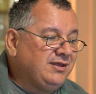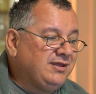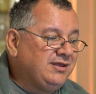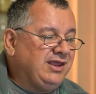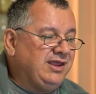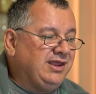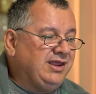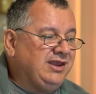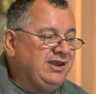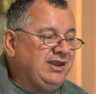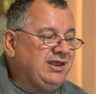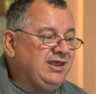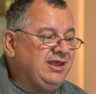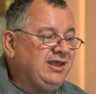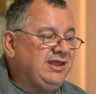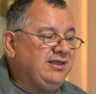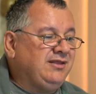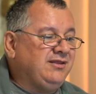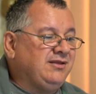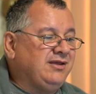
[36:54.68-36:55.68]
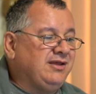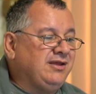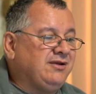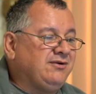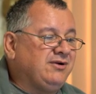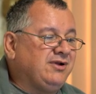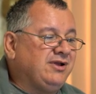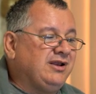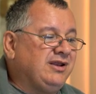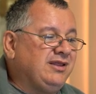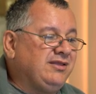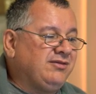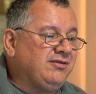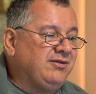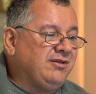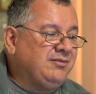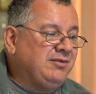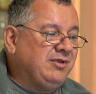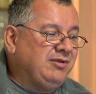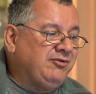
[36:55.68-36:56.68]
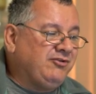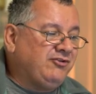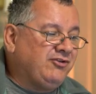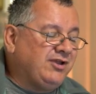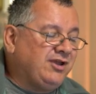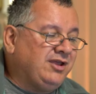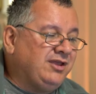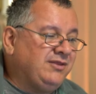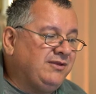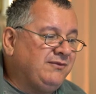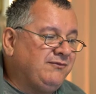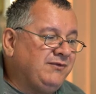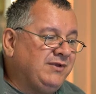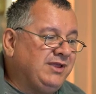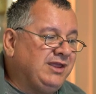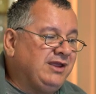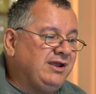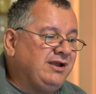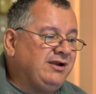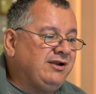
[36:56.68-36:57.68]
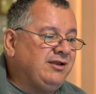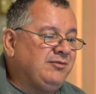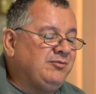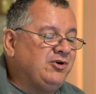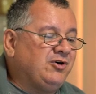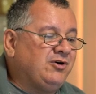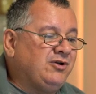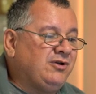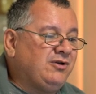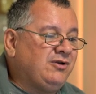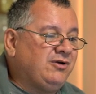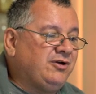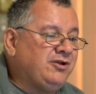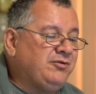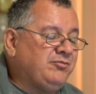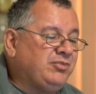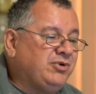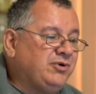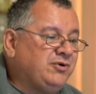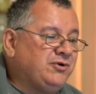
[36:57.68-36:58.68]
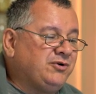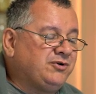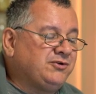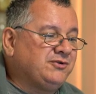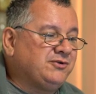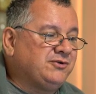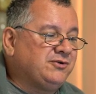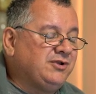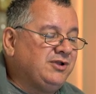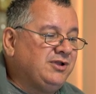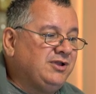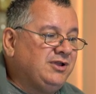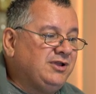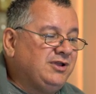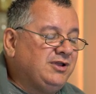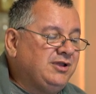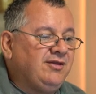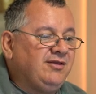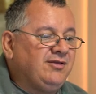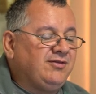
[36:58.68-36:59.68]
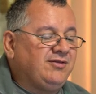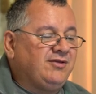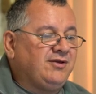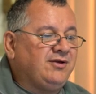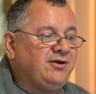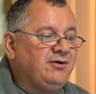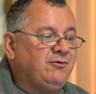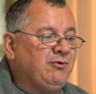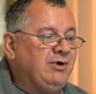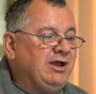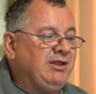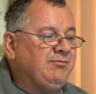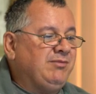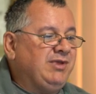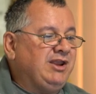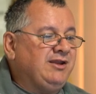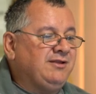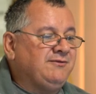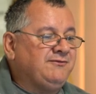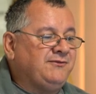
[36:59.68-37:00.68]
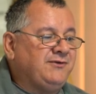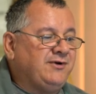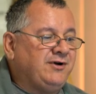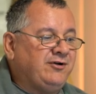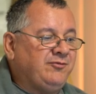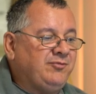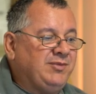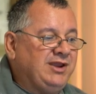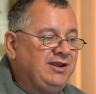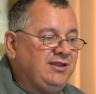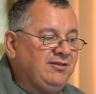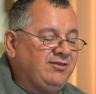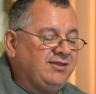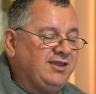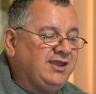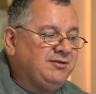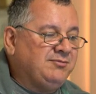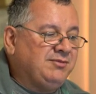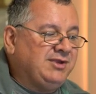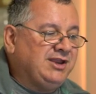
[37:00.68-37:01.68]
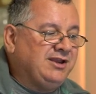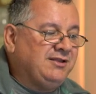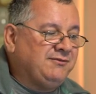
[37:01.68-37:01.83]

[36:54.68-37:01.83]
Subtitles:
in here, alright, let me show you the VRM online portal. So got 1 minute, 5 minute, 10 minute,